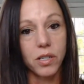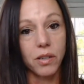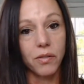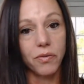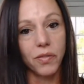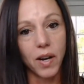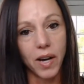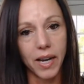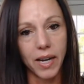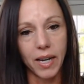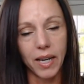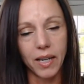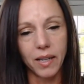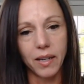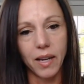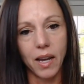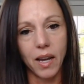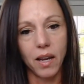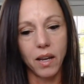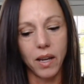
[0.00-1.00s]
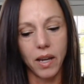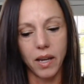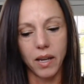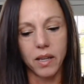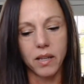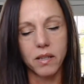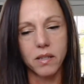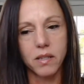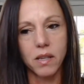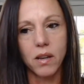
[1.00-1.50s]
to define it
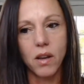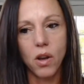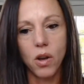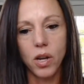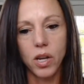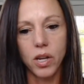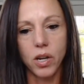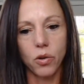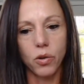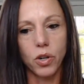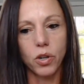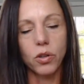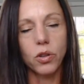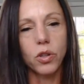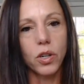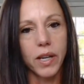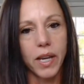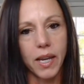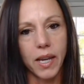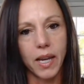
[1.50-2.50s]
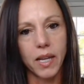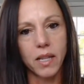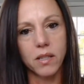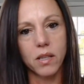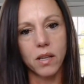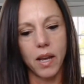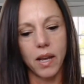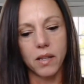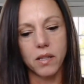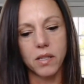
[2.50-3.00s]
is you know you're looking at
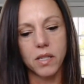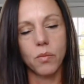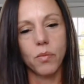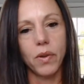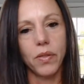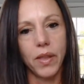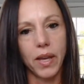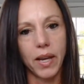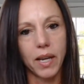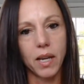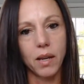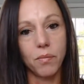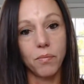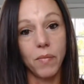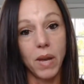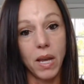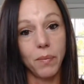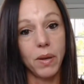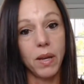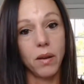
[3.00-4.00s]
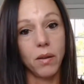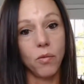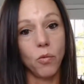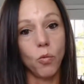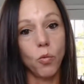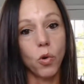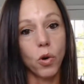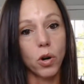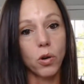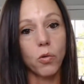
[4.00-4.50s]
at someone that can maybe
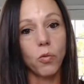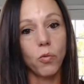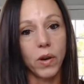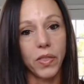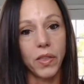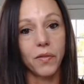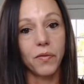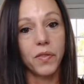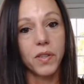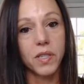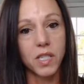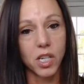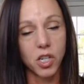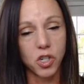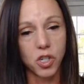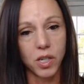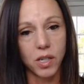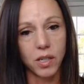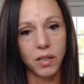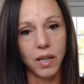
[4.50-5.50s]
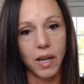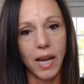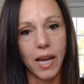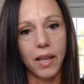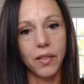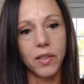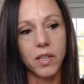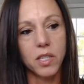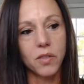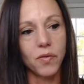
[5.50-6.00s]
work with a physician
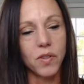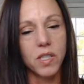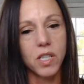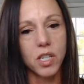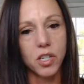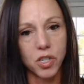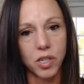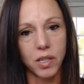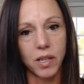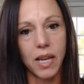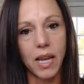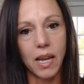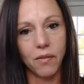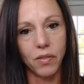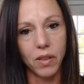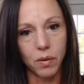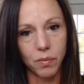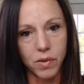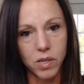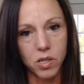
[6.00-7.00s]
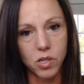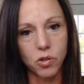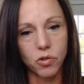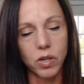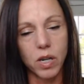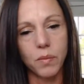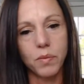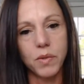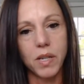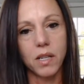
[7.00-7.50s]
and this physician gave them a
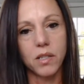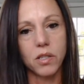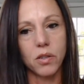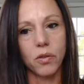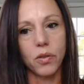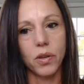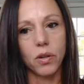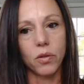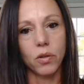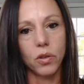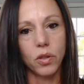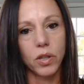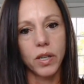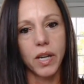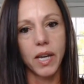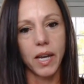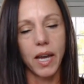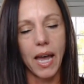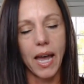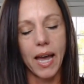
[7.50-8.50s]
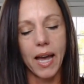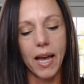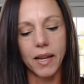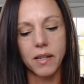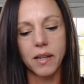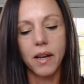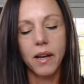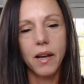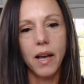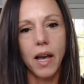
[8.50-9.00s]
script and so they're looking at
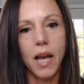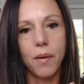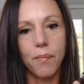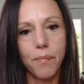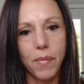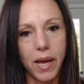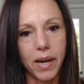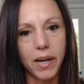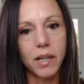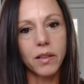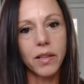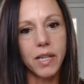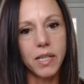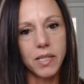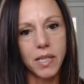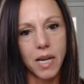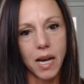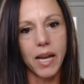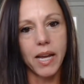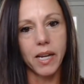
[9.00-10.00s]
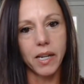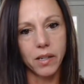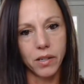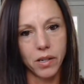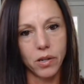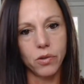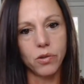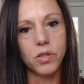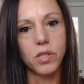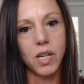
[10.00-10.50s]
a medically
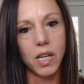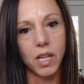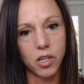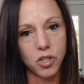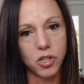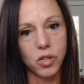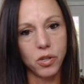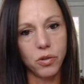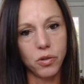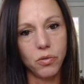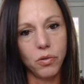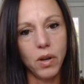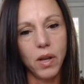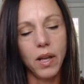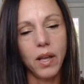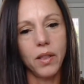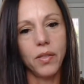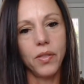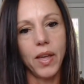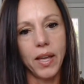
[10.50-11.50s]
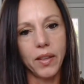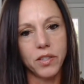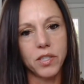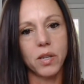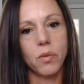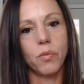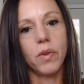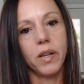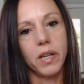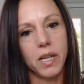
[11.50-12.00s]
diagnosed issue that
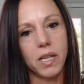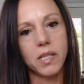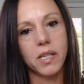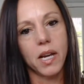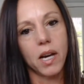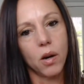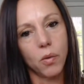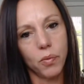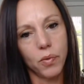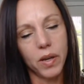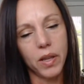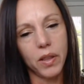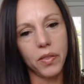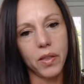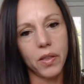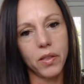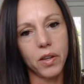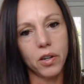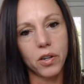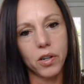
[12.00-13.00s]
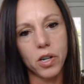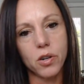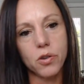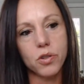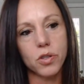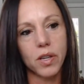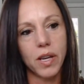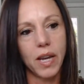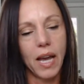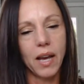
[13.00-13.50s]
someone needs help with and they
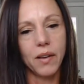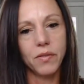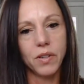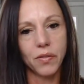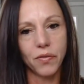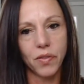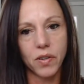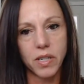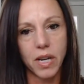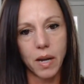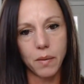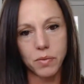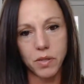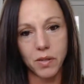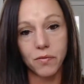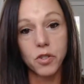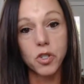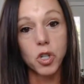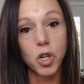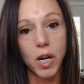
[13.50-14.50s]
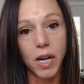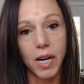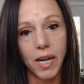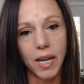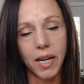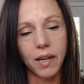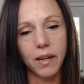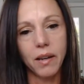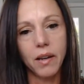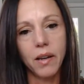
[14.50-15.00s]
usually have different types of
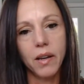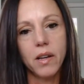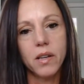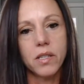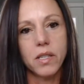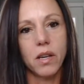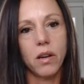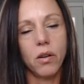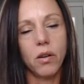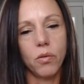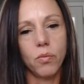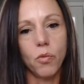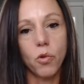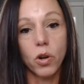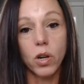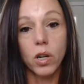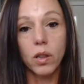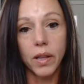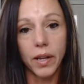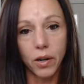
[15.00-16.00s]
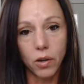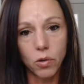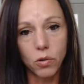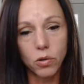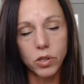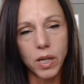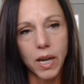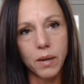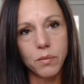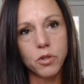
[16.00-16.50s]
training so more clinical
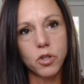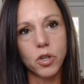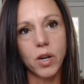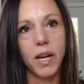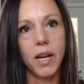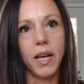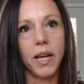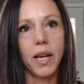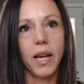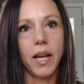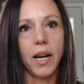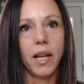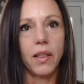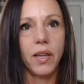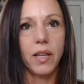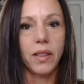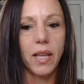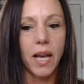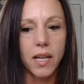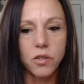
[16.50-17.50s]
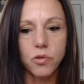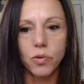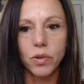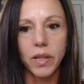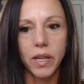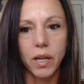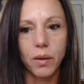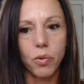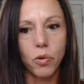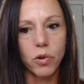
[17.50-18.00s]
type training and i think that's
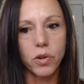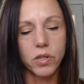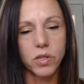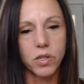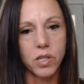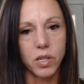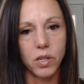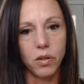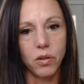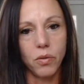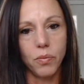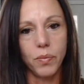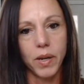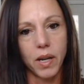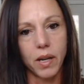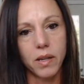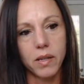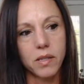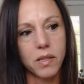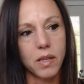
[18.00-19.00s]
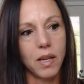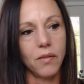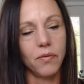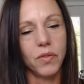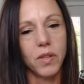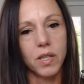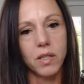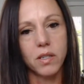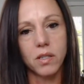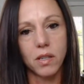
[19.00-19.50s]
really important too because if
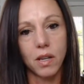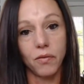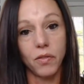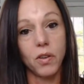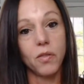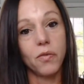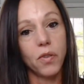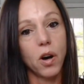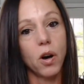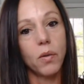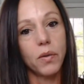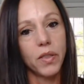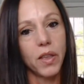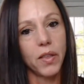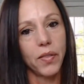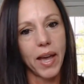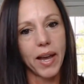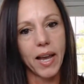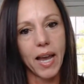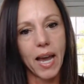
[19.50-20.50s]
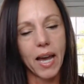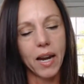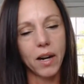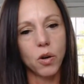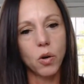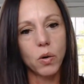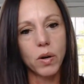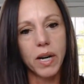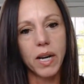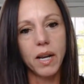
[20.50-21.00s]
this if you fall within that
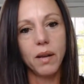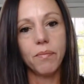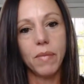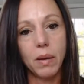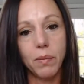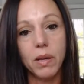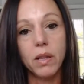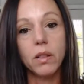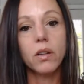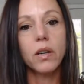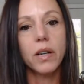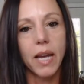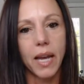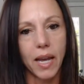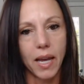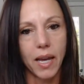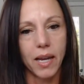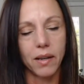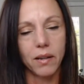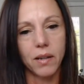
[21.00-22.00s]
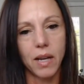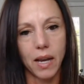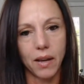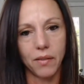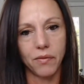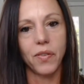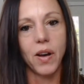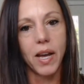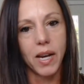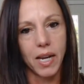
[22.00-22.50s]
category maybe look at,
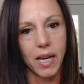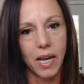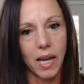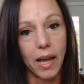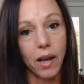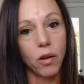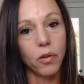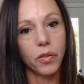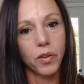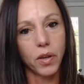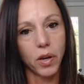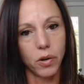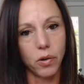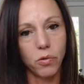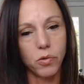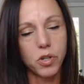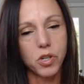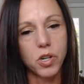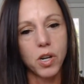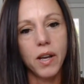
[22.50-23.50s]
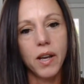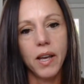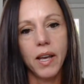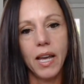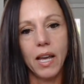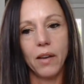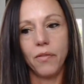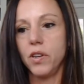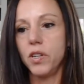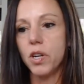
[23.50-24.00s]
at finding a health coach
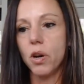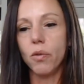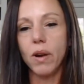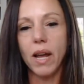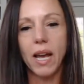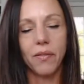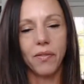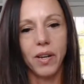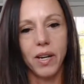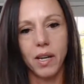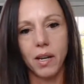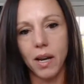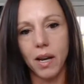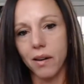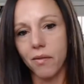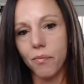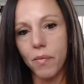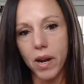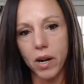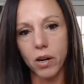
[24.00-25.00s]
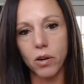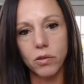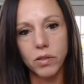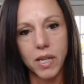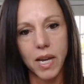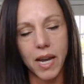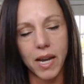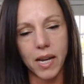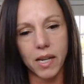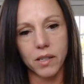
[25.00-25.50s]
if you don't have any kind of medical
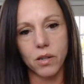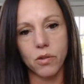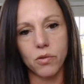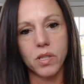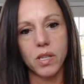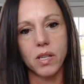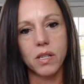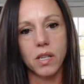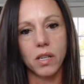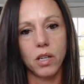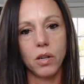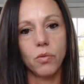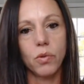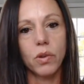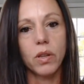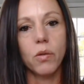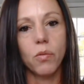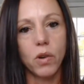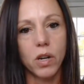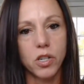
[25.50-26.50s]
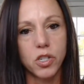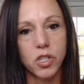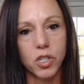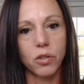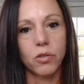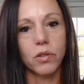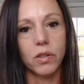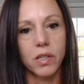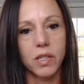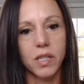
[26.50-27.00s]
diagnosis and you really want
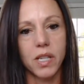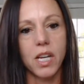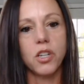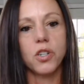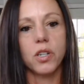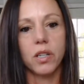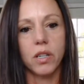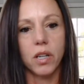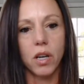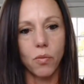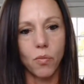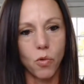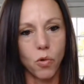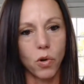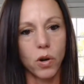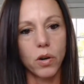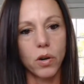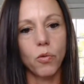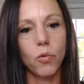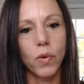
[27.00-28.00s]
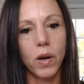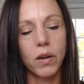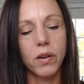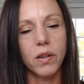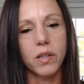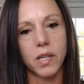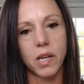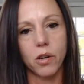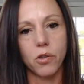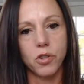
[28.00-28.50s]
generalization go more
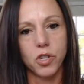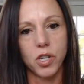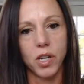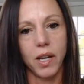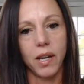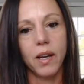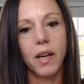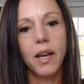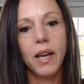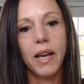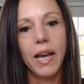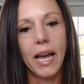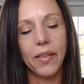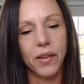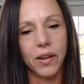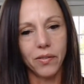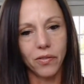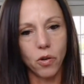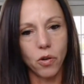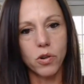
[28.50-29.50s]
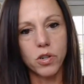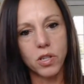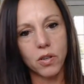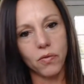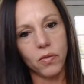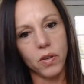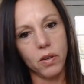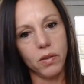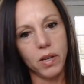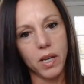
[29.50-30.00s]
wellness coaching and then of course
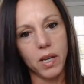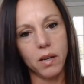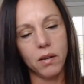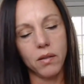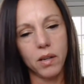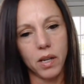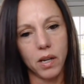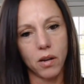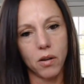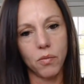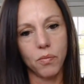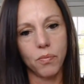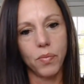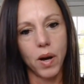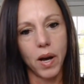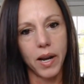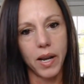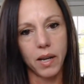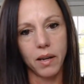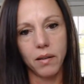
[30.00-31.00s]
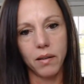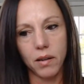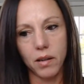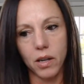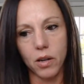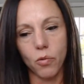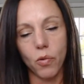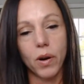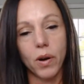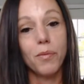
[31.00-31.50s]
if you need you know body
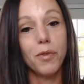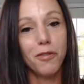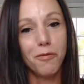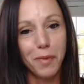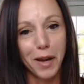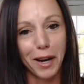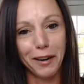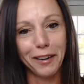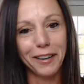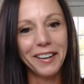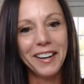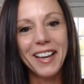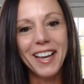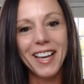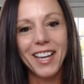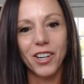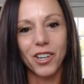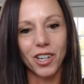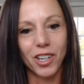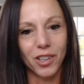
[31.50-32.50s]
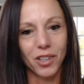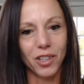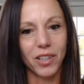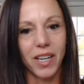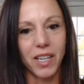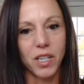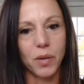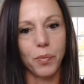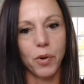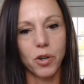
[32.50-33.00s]
you want to move better you're going to look
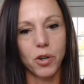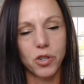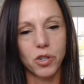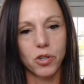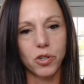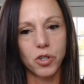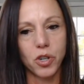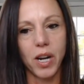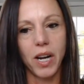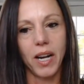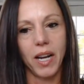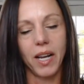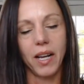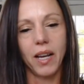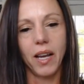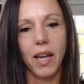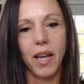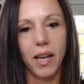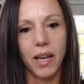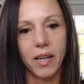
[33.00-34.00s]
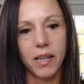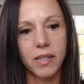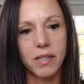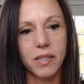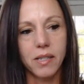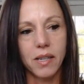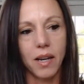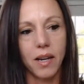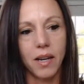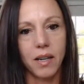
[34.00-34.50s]
into personal training
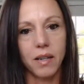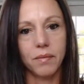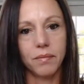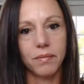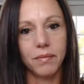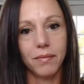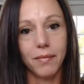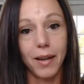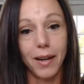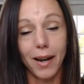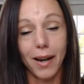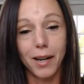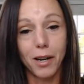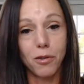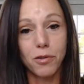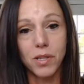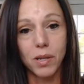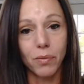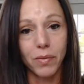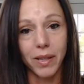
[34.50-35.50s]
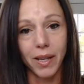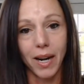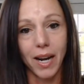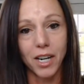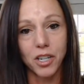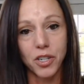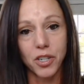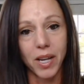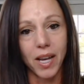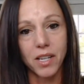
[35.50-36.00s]
and um, and i know someone that
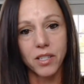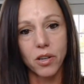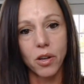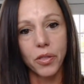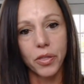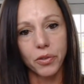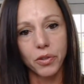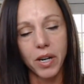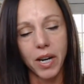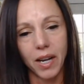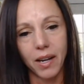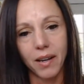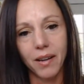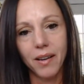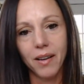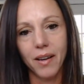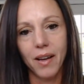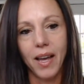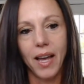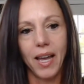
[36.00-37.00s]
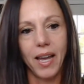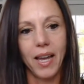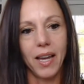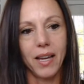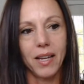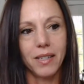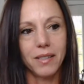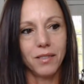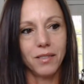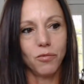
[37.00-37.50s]
actually has all three
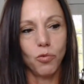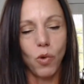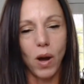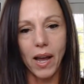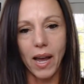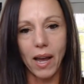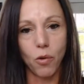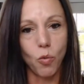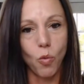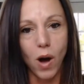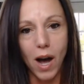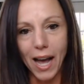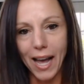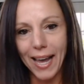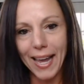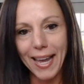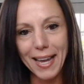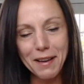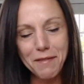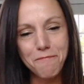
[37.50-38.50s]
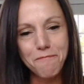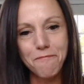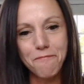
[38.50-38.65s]
and uh, why